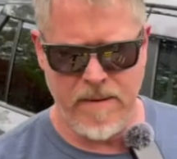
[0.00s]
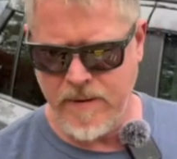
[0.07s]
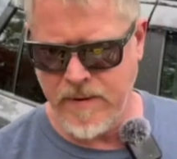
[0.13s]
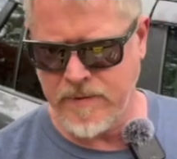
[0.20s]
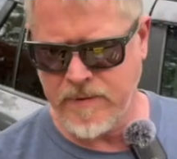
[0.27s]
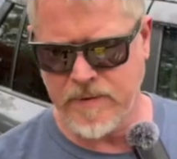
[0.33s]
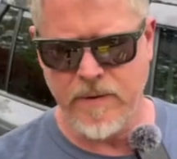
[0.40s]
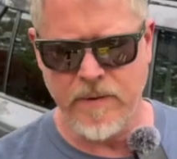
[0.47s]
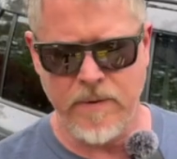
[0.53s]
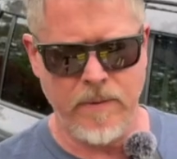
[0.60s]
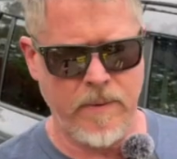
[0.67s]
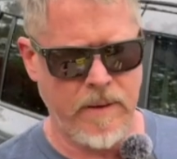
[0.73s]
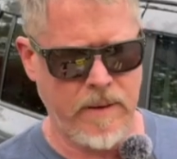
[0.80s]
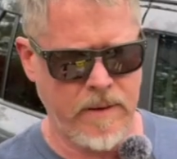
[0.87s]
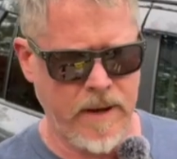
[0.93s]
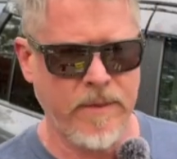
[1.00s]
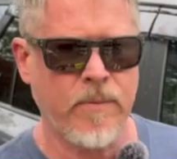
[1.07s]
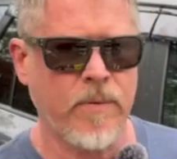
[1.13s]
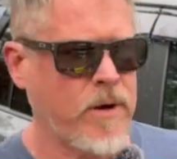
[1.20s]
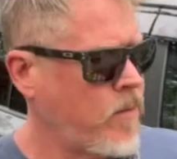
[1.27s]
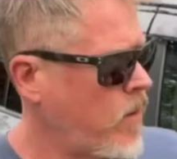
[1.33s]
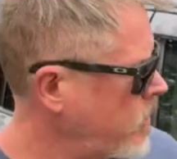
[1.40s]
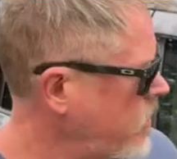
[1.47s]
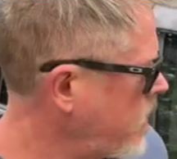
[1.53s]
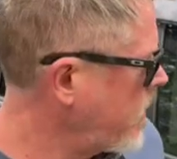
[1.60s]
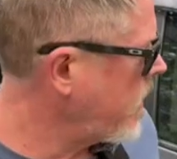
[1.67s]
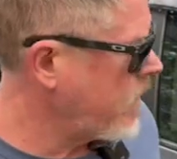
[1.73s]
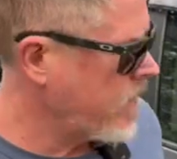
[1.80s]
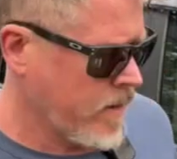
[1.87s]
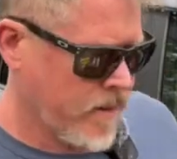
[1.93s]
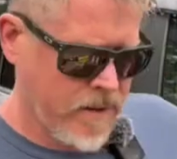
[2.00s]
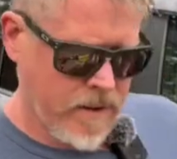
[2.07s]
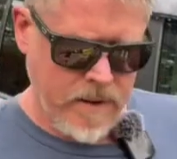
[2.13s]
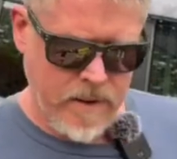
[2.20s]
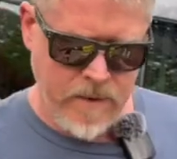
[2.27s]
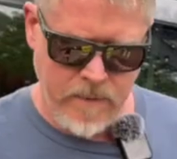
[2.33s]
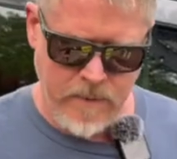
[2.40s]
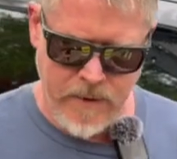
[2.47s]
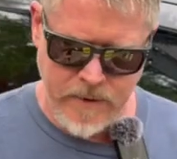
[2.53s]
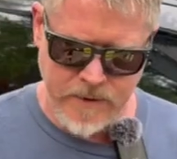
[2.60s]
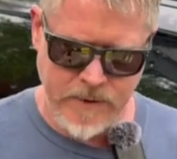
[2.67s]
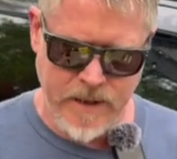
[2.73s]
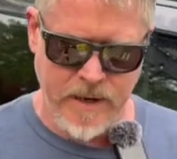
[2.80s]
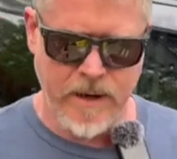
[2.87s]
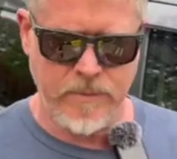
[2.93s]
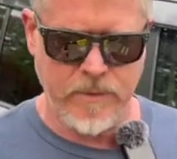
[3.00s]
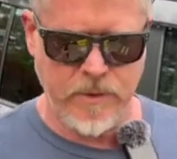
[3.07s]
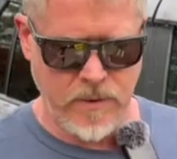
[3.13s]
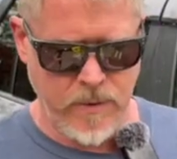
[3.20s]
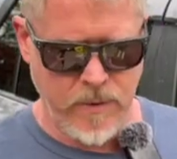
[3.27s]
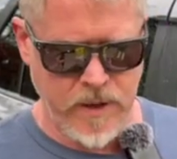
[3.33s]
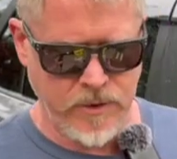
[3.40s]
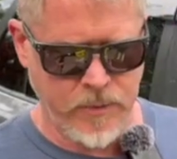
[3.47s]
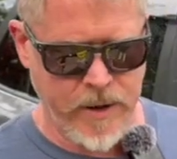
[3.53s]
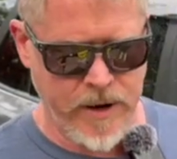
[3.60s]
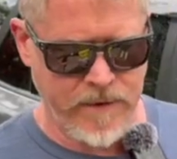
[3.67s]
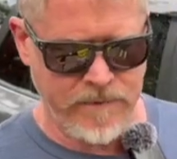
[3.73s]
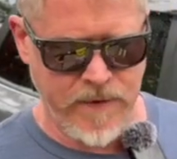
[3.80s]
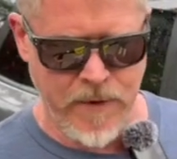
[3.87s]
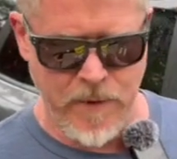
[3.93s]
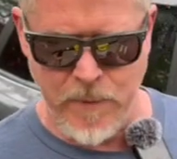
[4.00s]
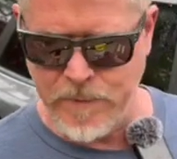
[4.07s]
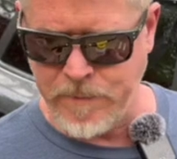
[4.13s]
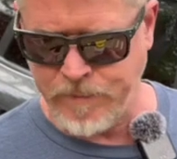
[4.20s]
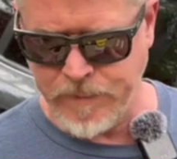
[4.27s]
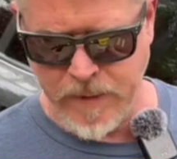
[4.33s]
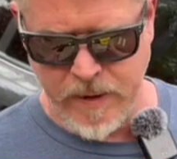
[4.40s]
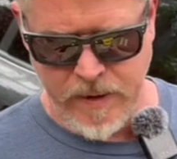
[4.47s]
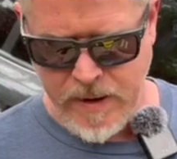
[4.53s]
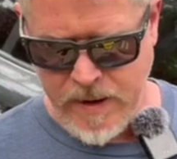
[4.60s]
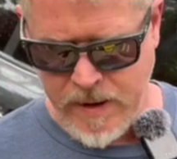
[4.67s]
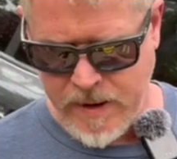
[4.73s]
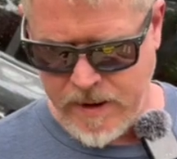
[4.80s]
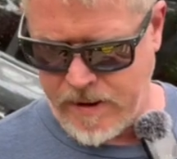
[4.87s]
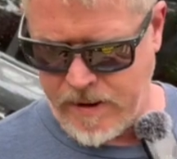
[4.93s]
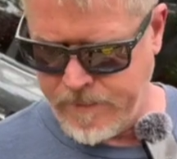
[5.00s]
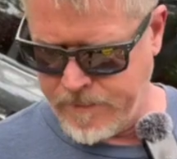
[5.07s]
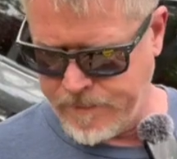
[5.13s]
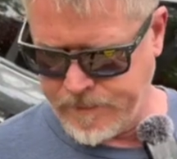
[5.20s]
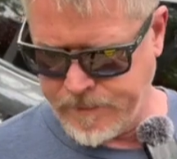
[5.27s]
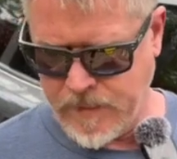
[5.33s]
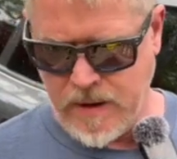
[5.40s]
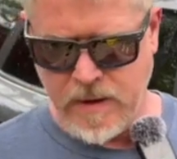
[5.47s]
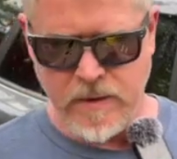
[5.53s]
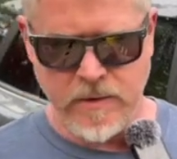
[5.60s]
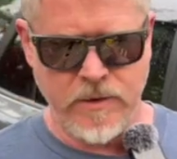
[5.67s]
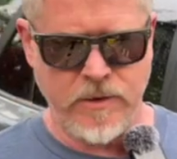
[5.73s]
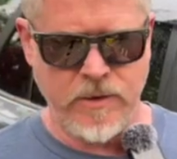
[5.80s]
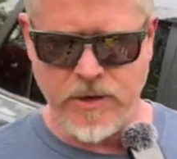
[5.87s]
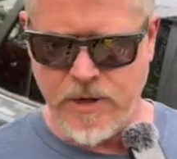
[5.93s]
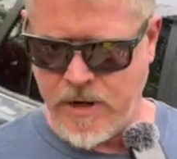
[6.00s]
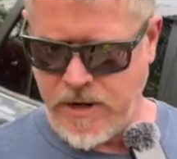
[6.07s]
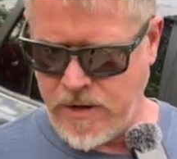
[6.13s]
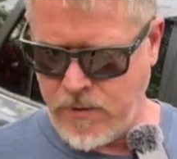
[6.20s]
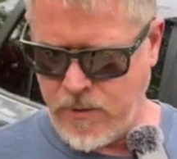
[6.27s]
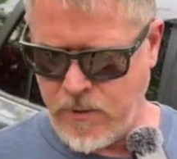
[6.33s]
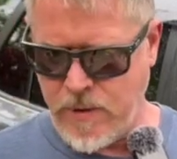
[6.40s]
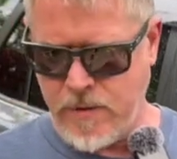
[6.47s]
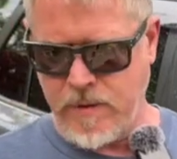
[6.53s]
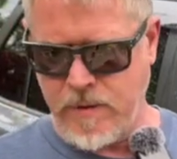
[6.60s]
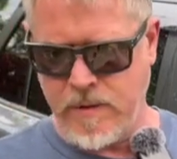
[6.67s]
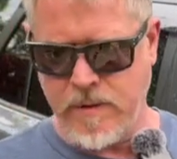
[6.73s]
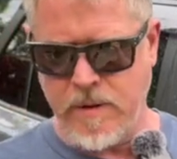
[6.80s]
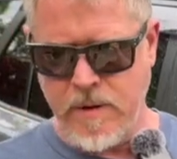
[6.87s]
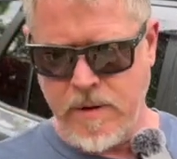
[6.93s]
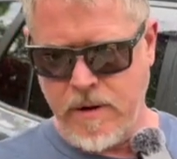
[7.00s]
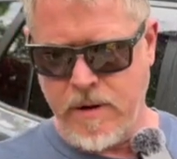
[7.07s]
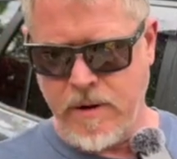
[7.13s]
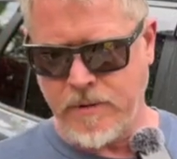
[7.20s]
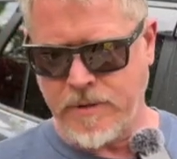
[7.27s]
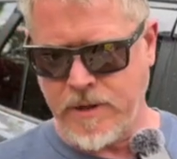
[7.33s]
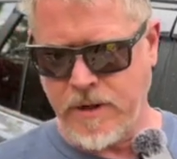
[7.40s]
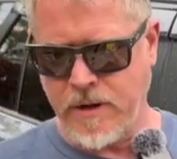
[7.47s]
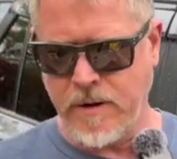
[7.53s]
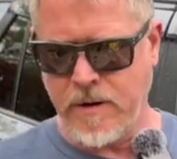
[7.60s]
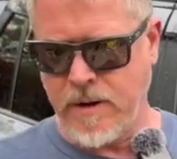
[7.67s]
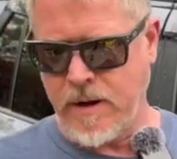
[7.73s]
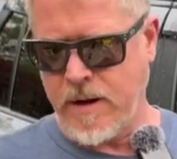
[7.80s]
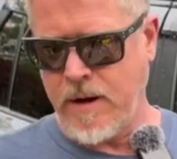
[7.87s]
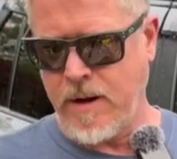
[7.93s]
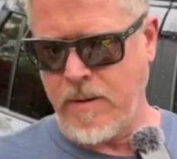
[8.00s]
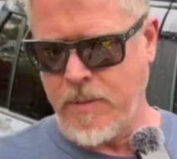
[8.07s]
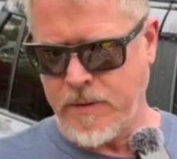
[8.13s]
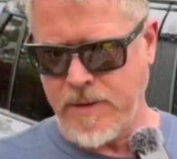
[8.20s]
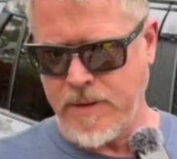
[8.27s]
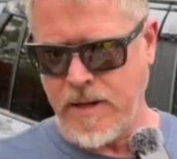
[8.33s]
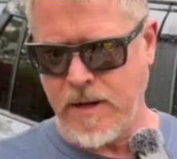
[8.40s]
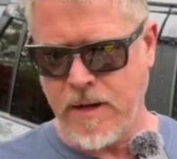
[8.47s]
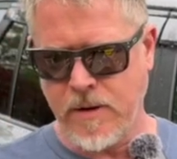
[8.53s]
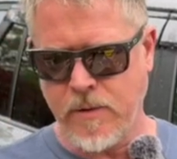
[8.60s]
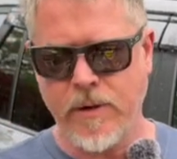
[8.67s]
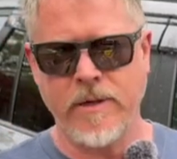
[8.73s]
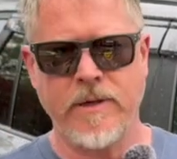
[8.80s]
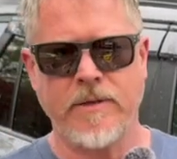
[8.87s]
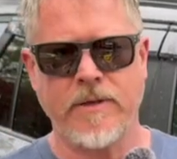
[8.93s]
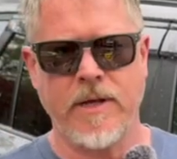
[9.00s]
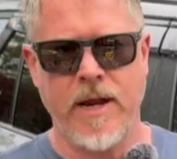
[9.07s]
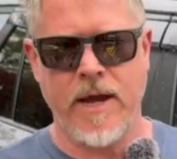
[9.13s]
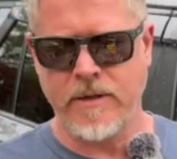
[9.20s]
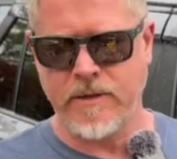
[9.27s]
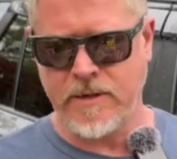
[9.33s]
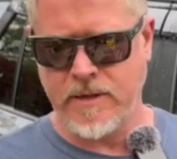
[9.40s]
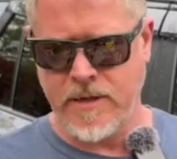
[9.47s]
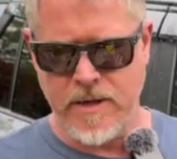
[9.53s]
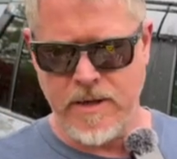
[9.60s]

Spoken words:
All right, so got the pre-wash done. We're all set up to spray our foam. Just to show you our hose here, I put the quick disconnect